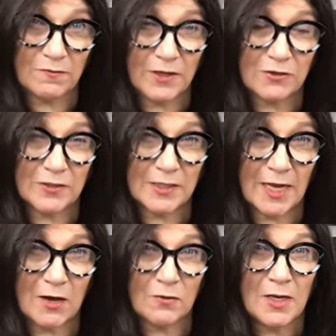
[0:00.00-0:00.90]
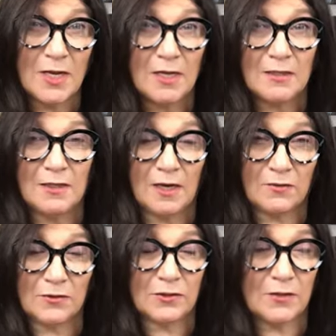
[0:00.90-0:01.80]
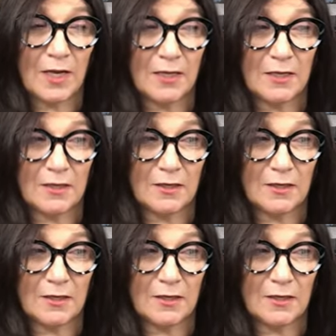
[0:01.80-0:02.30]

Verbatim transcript: figures it out, the others are like,